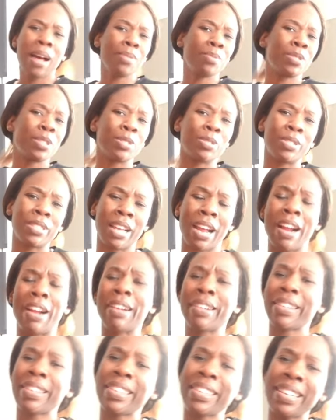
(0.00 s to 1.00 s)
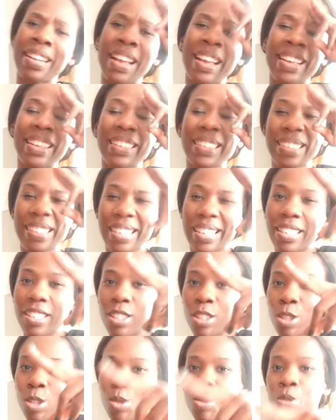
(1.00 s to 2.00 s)
I'm so tired. Good night
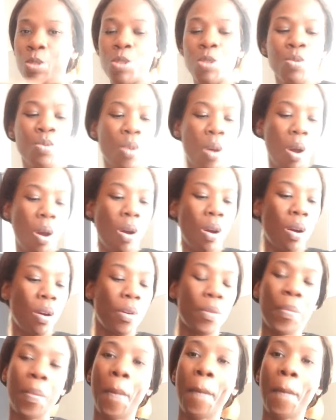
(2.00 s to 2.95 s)
to you all.